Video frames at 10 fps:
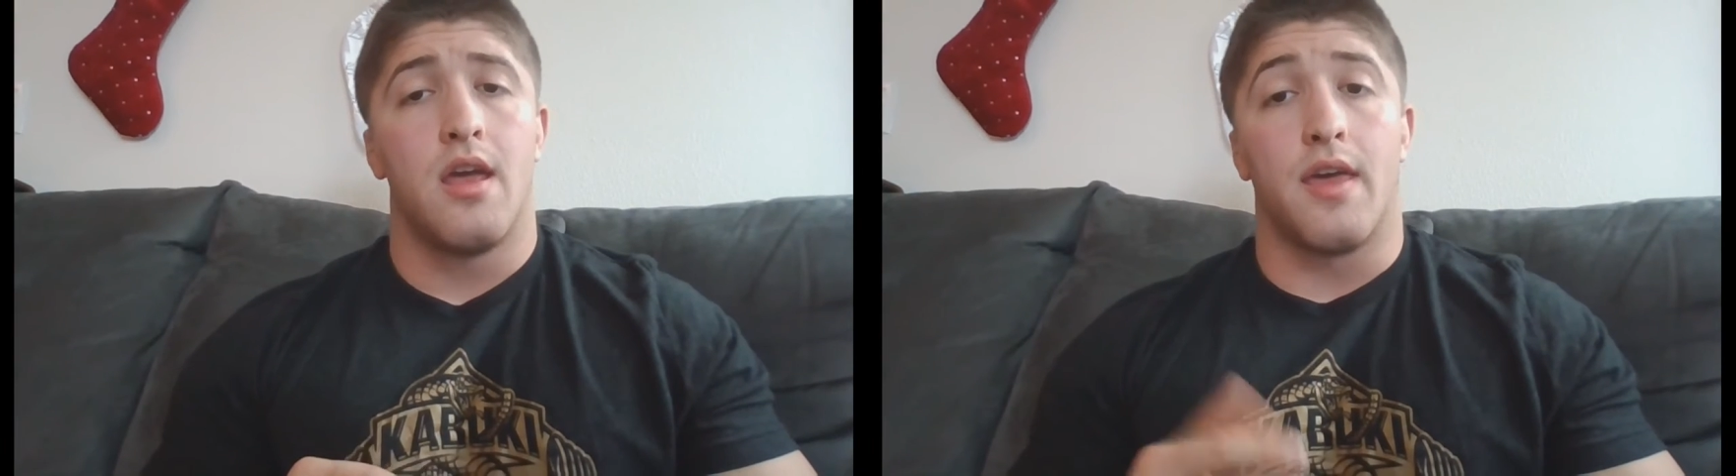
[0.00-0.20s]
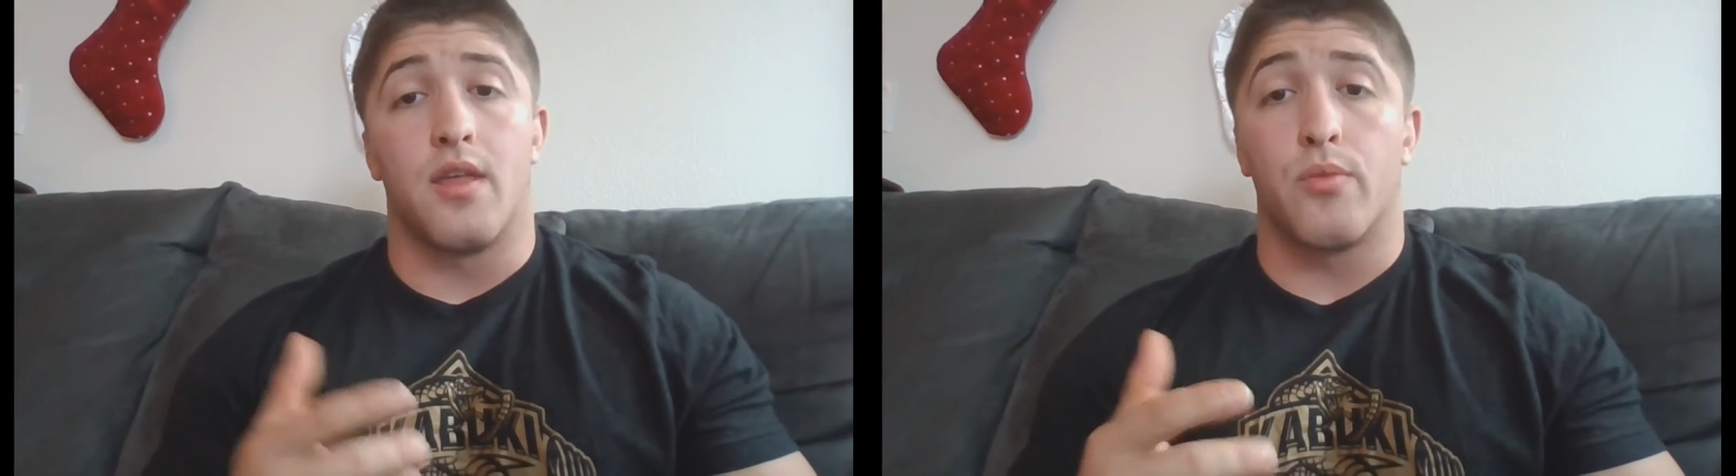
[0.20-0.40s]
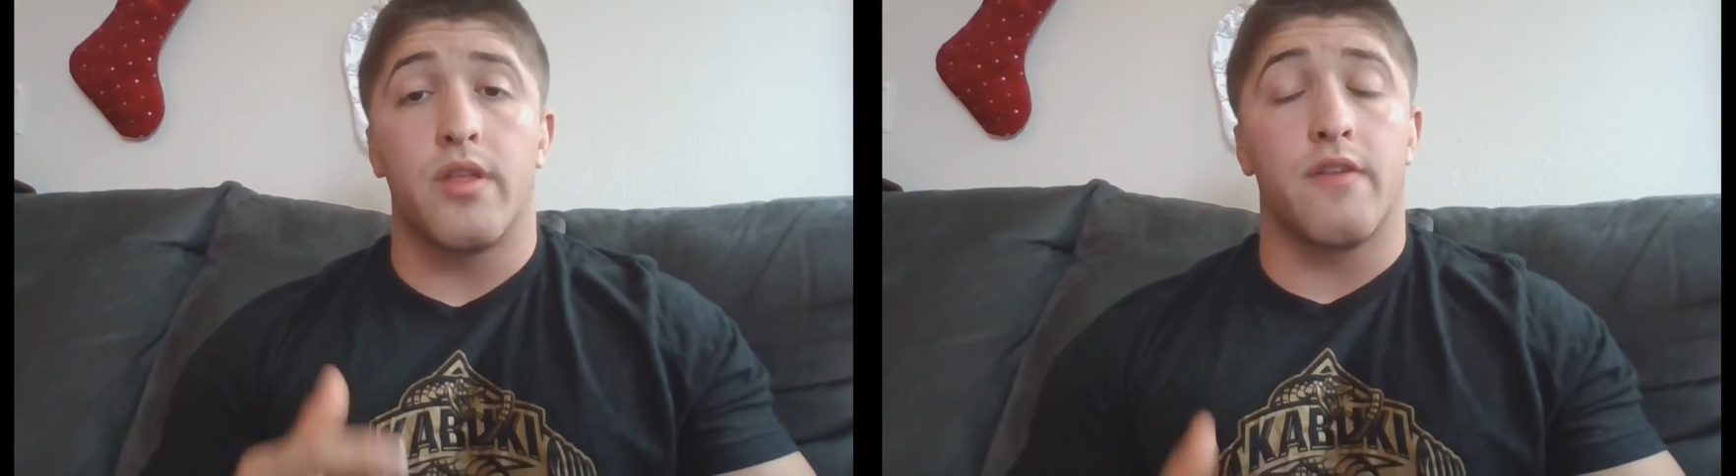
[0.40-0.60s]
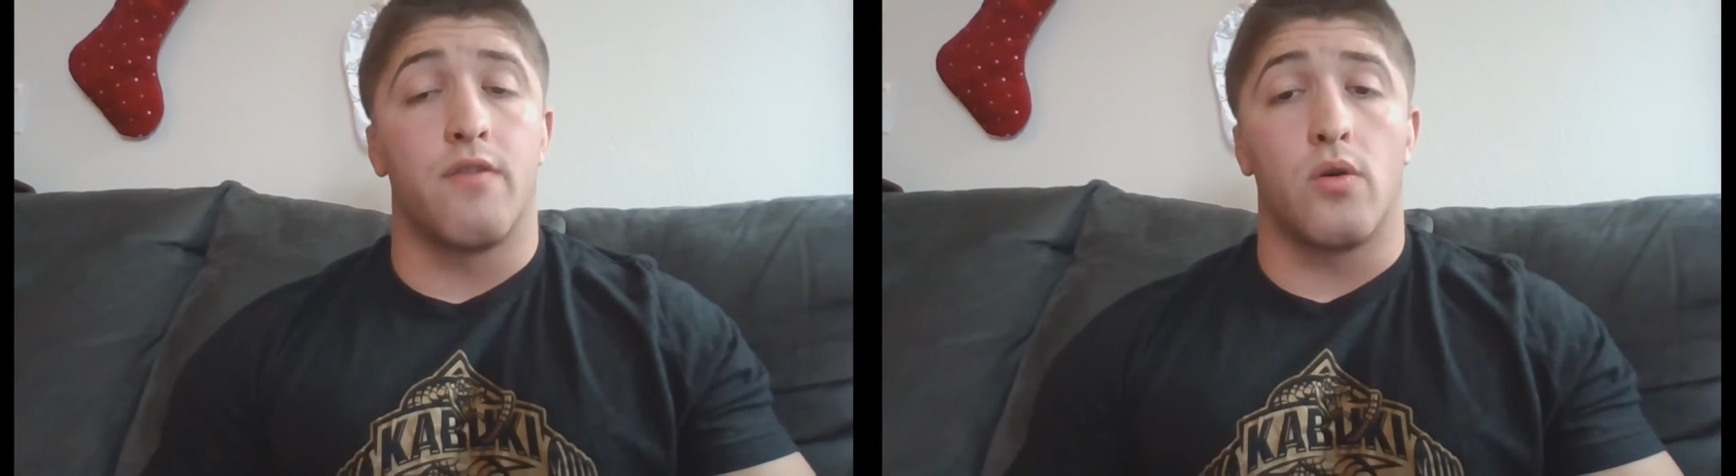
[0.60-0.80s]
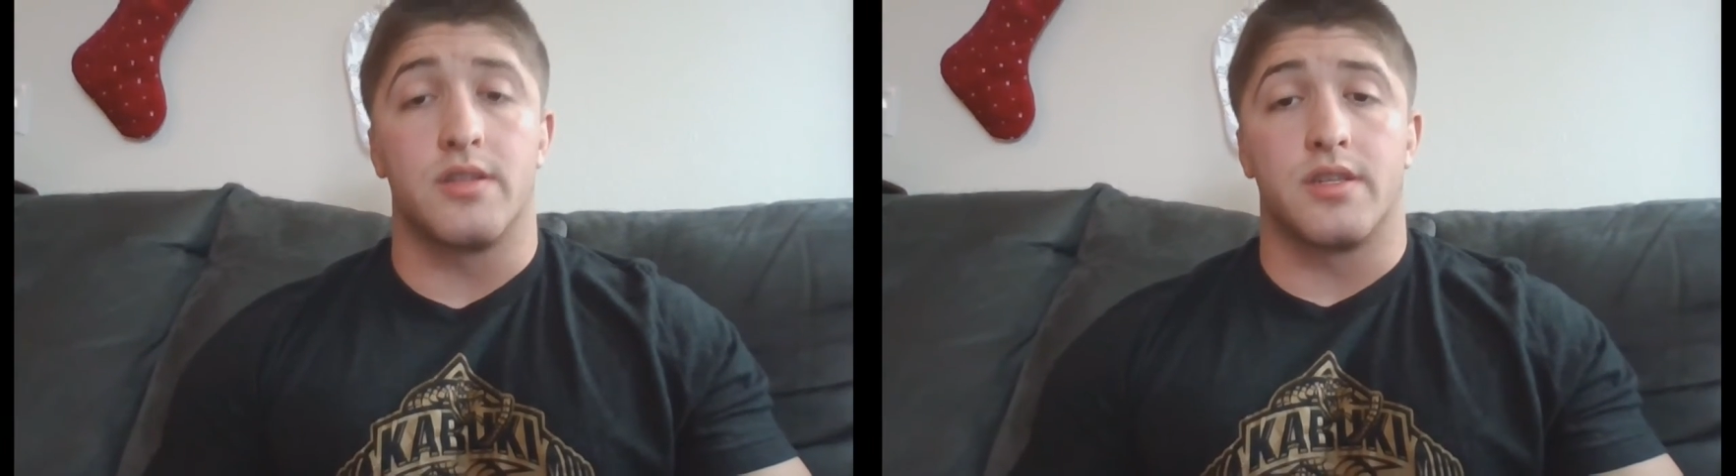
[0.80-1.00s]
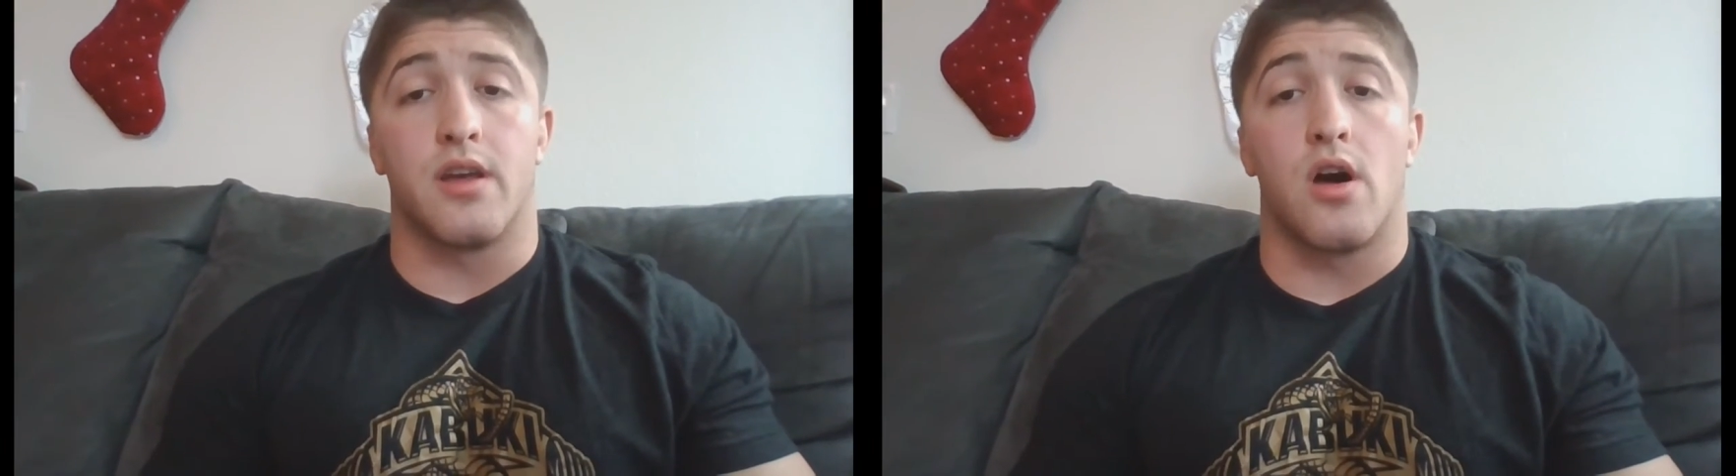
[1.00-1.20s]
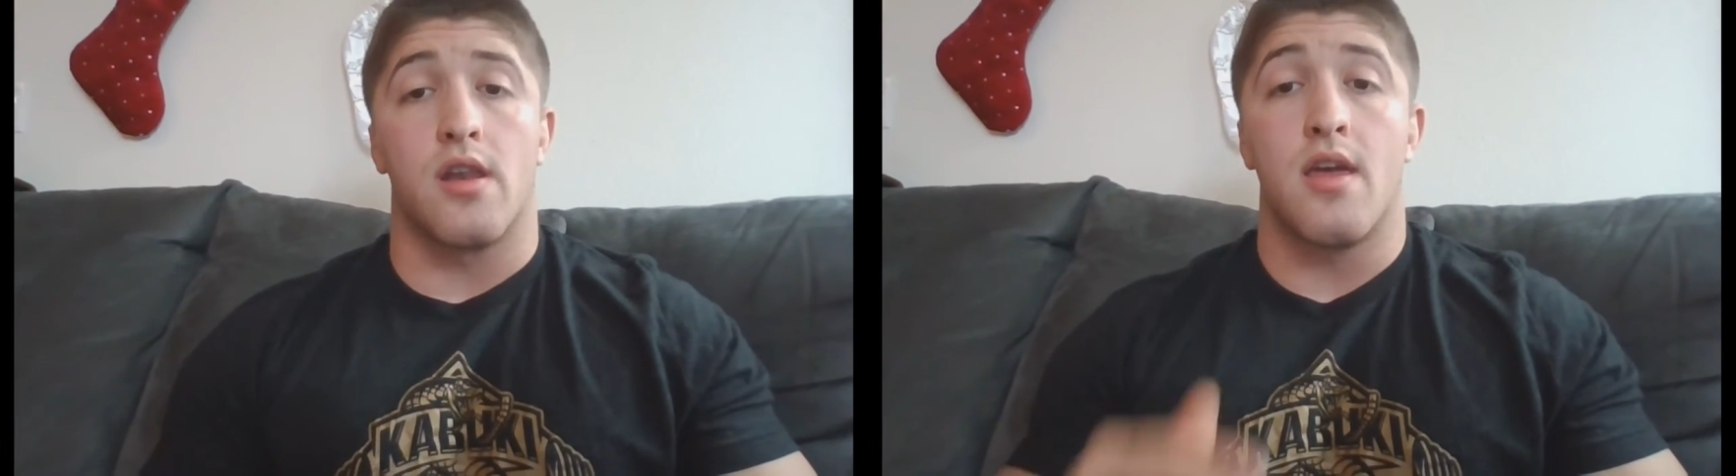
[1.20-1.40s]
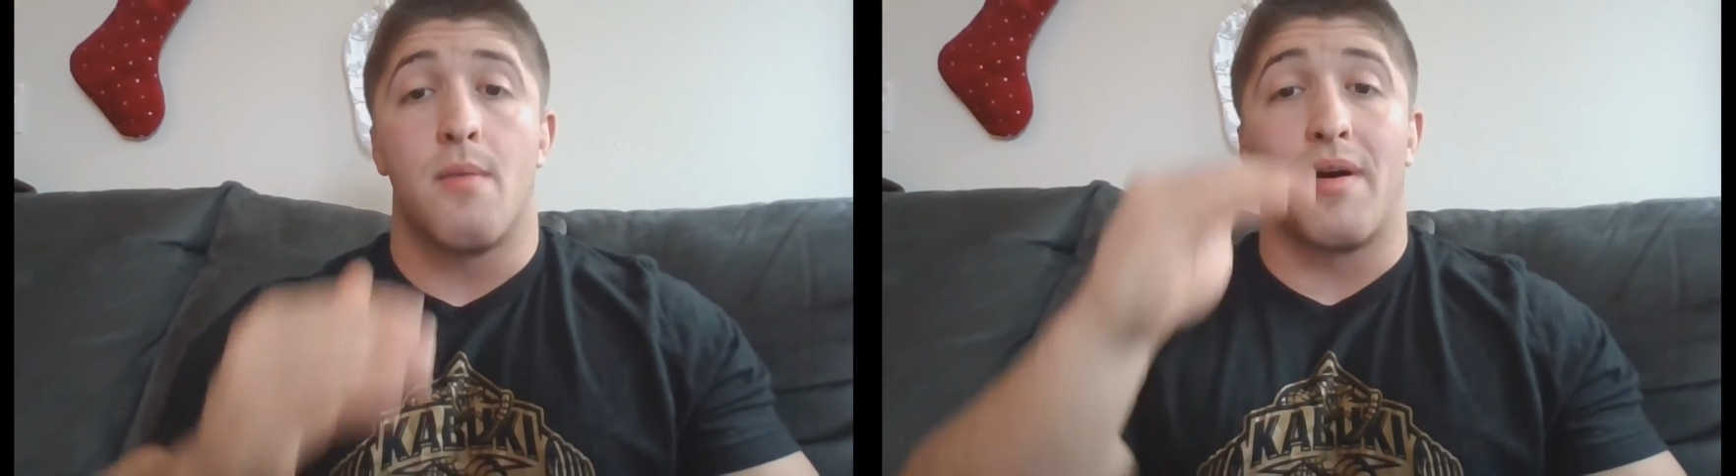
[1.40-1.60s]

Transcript: And then really focusing on,